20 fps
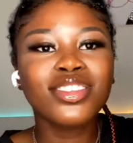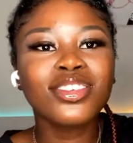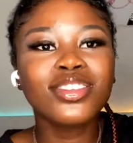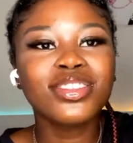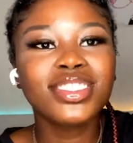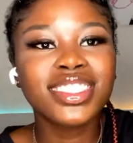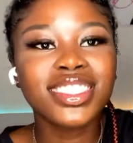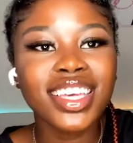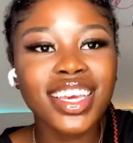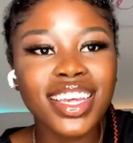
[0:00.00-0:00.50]

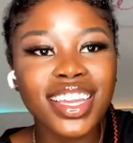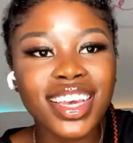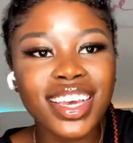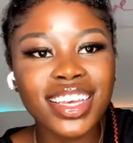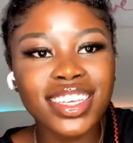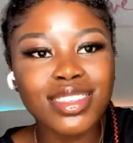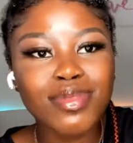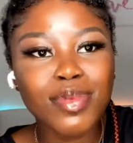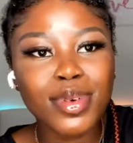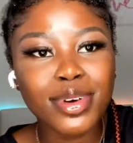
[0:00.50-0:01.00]
see
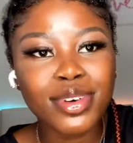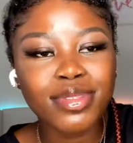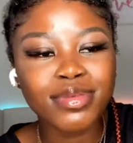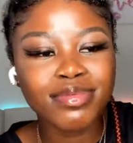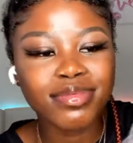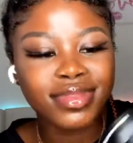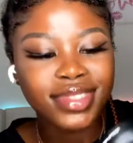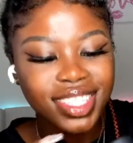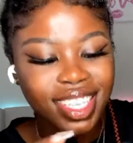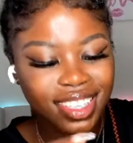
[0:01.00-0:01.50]
this, boo?
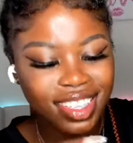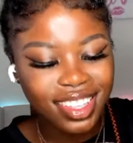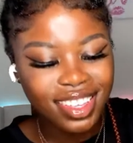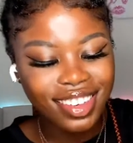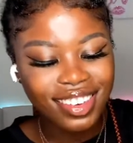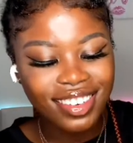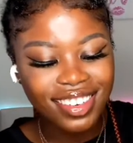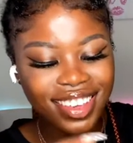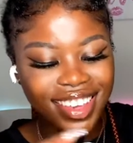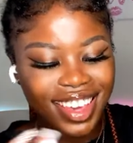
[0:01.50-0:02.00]

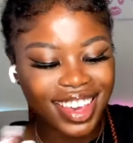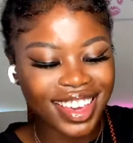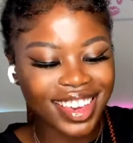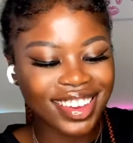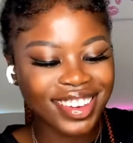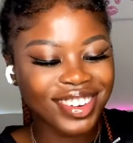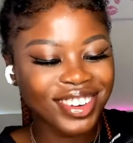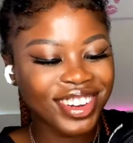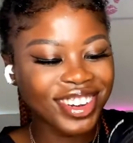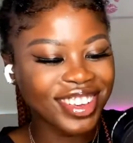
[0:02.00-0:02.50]
Okay,
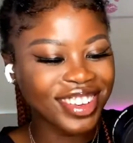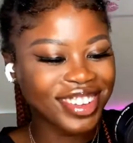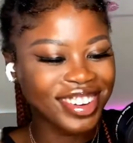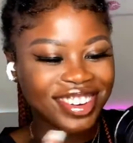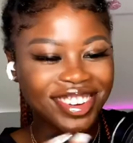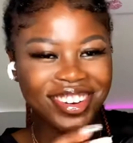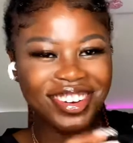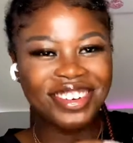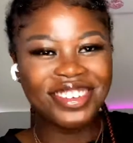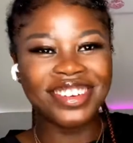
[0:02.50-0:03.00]
who you
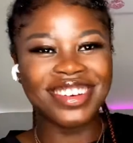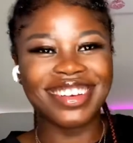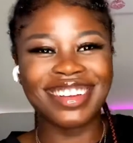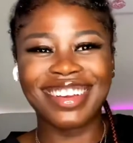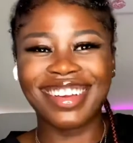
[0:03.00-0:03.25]
know?